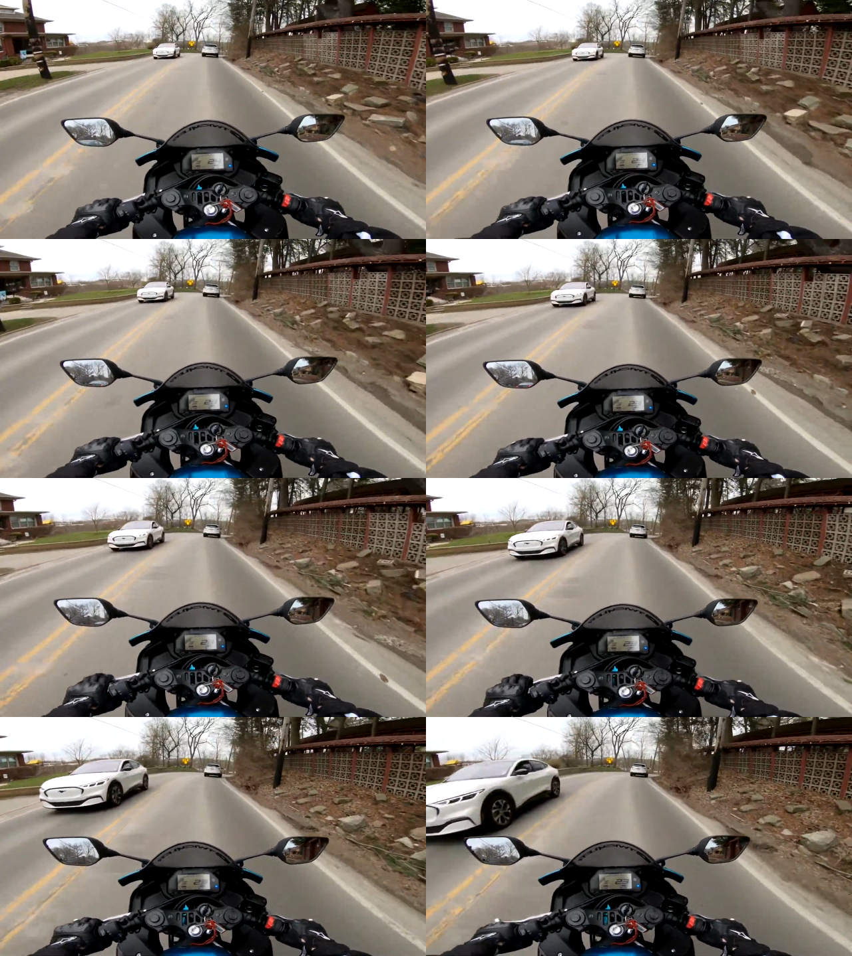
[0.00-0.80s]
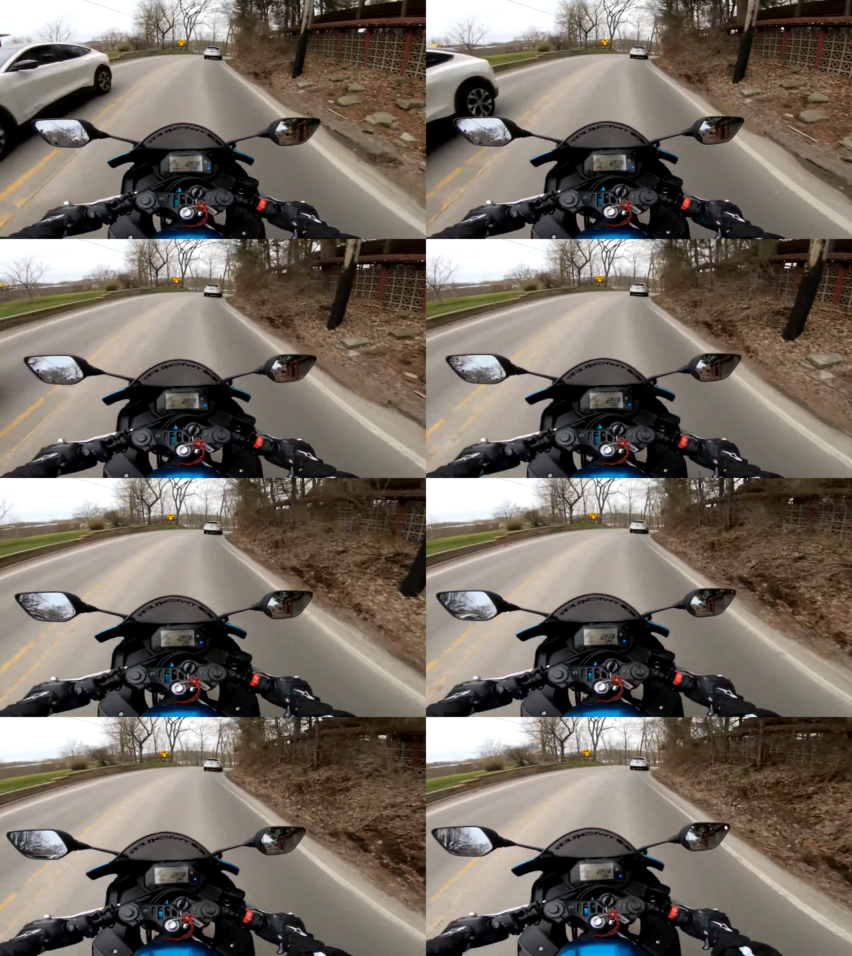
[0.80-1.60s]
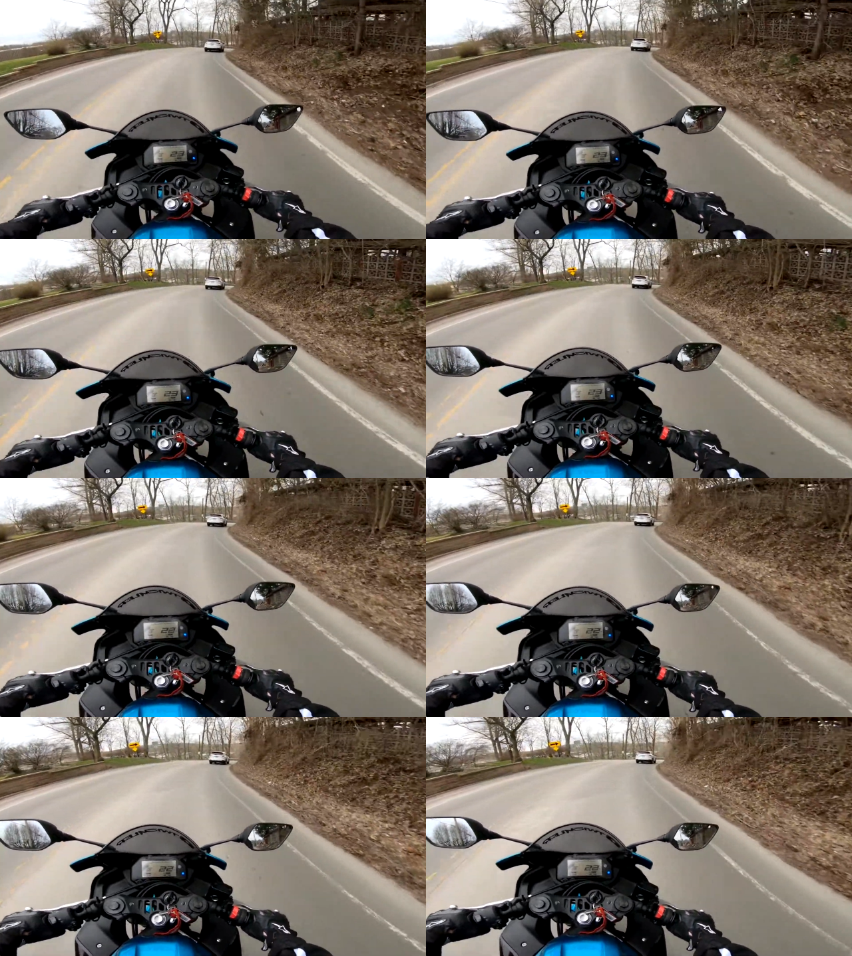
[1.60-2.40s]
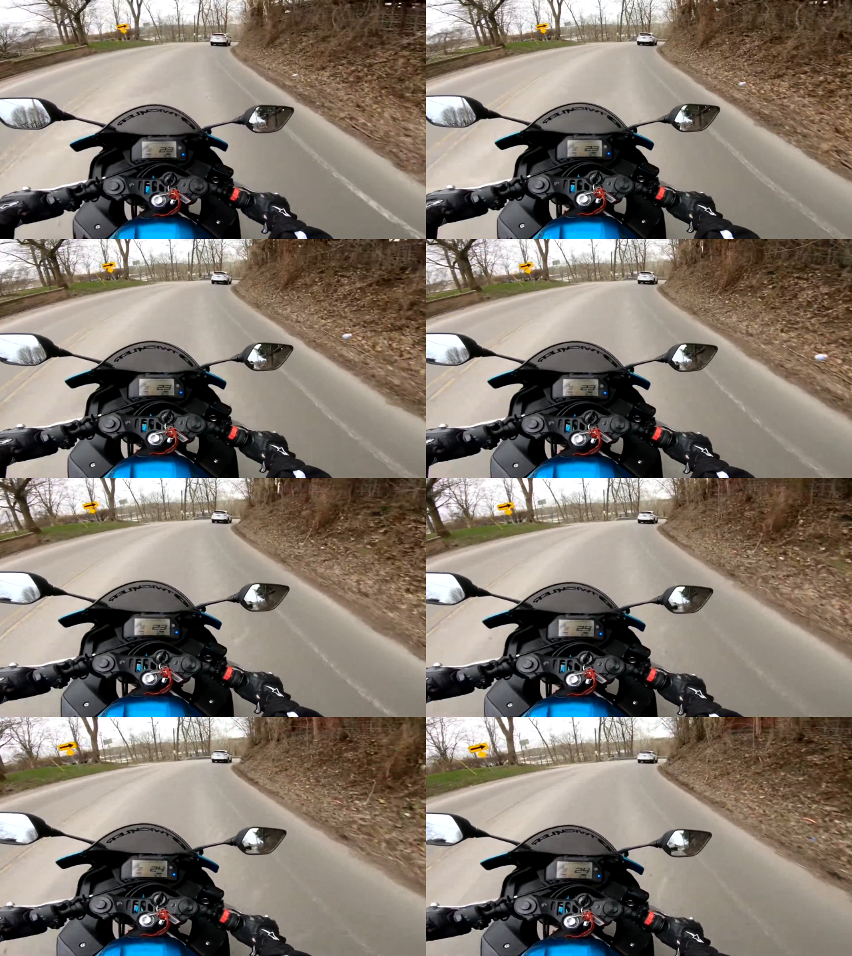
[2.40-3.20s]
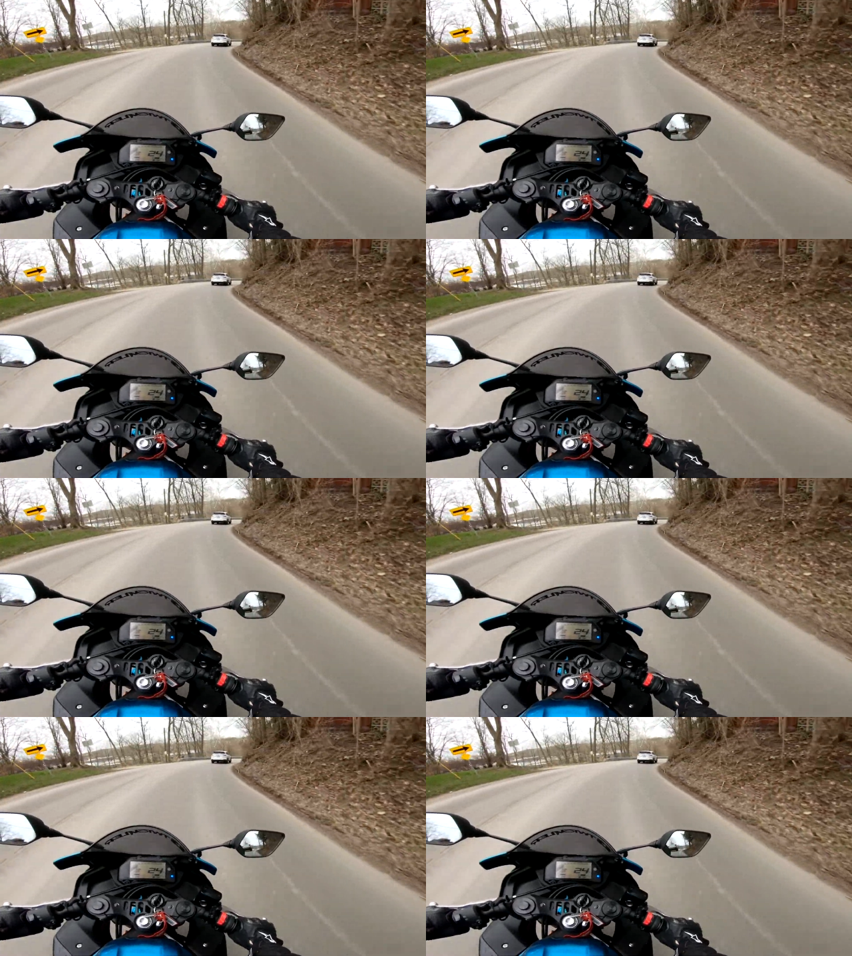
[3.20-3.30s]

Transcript: (no speaker visible)